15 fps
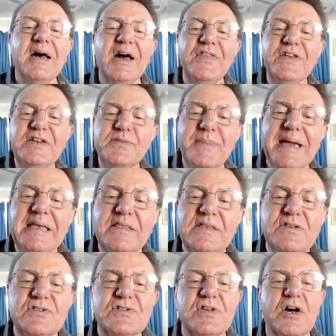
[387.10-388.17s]
I think to make
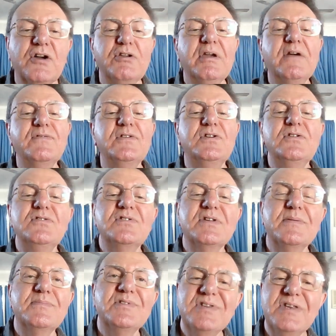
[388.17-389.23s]
this so, you have to do
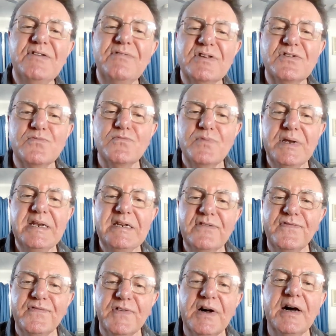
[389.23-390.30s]
some serious
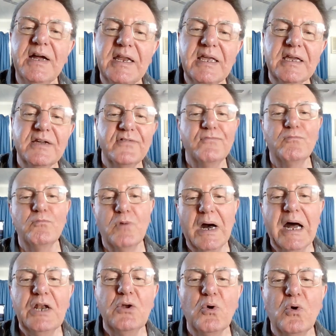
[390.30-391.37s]
redefining of
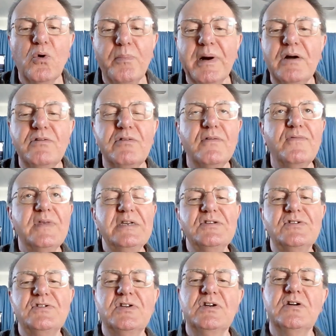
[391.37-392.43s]
one or both of
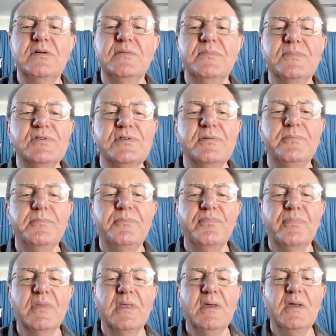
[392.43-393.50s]
these terms.
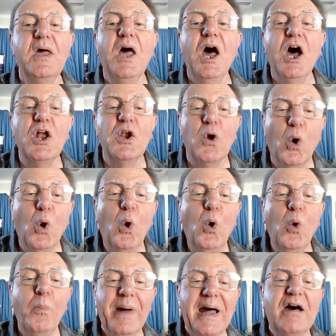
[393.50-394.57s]
An
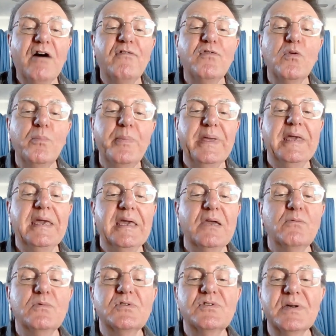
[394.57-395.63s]
all powerful
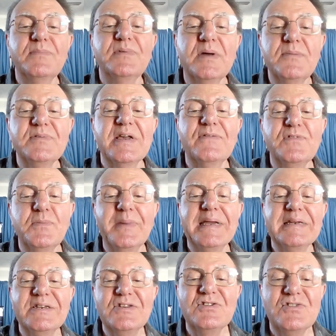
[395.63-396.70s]
being will sometimes have to
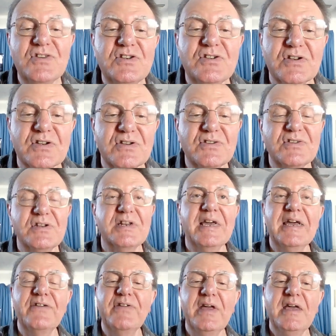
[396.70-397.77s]
make decisions that
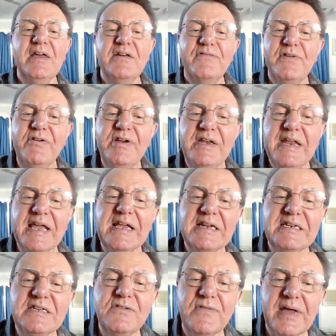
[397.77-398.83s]
have very
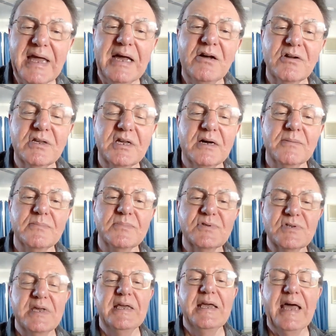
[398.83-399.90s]
negative
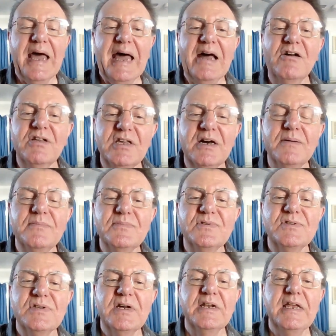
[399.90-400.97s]
outcomes,
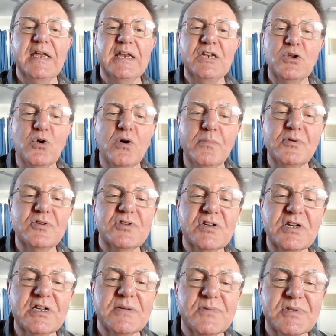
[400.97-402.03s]
outcomes that in normal
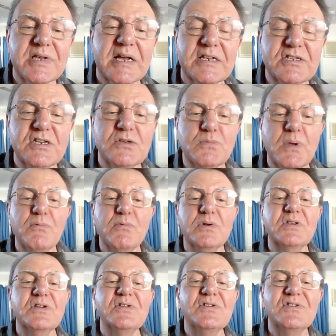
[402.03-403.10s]
circumstances we
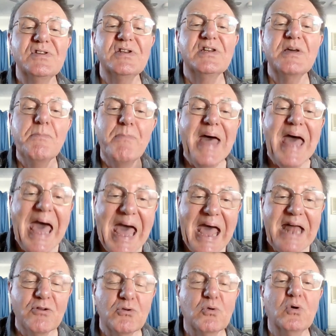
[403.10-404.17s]
would consider
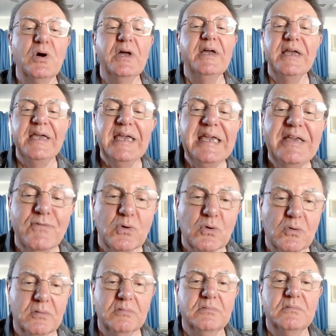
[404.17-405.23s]
bad or
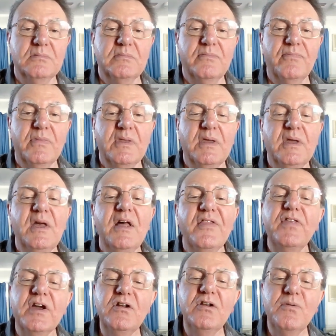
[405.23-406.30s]
evil.
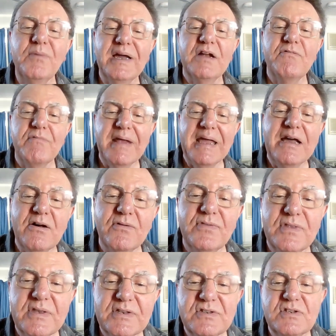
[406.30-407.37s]
The only way
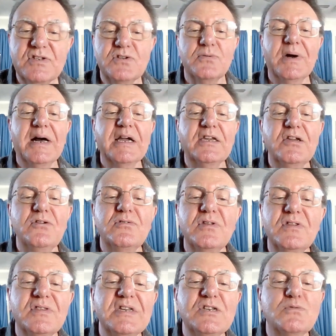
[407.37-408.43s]
around this is to argue
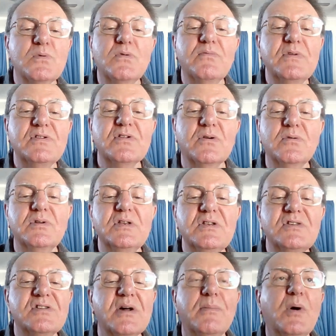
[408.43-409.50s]
that these will result in
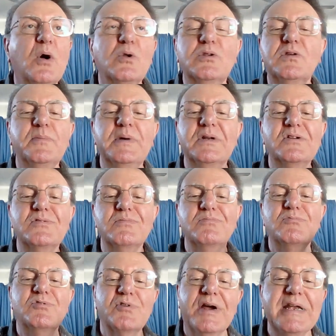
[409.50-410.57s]
some ultimate
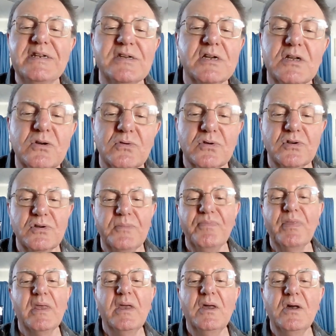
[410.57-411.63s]
greater good,
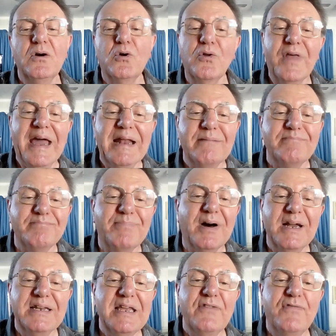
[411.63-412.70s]
or that
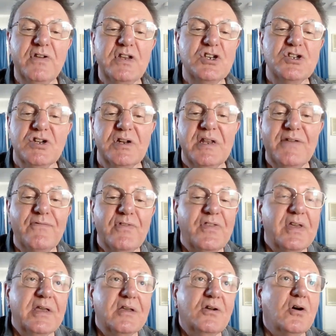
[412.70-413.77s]
by definition
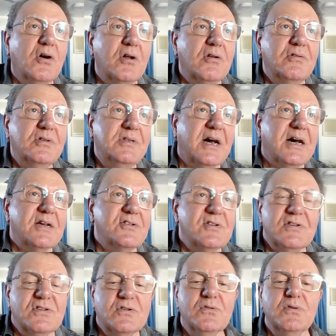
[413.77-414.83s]
everything God does
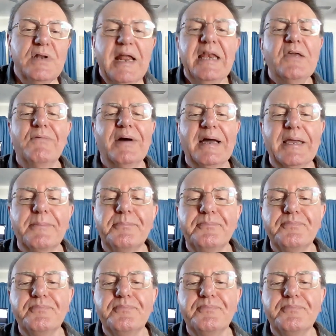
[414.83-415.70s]
is good anyway.